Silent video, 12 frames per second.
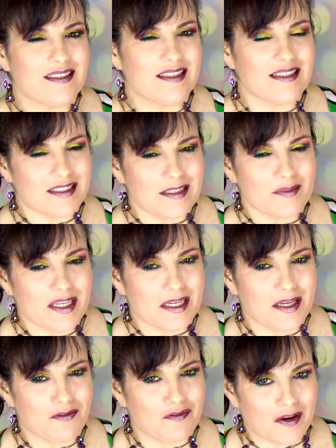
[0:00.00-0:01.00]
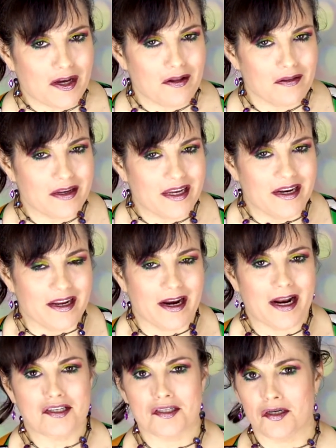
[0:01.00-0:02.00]
it seemed like he fell and had
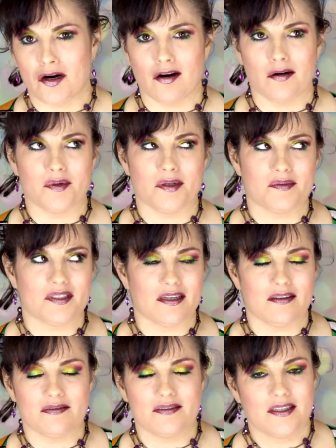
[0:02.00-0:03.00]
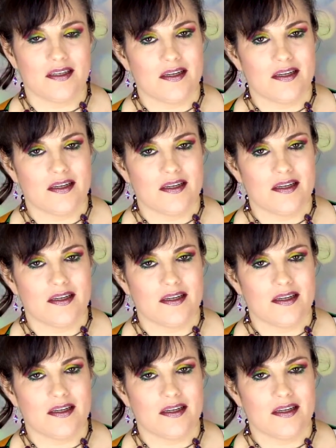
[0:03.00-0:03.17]
actually harmed himself.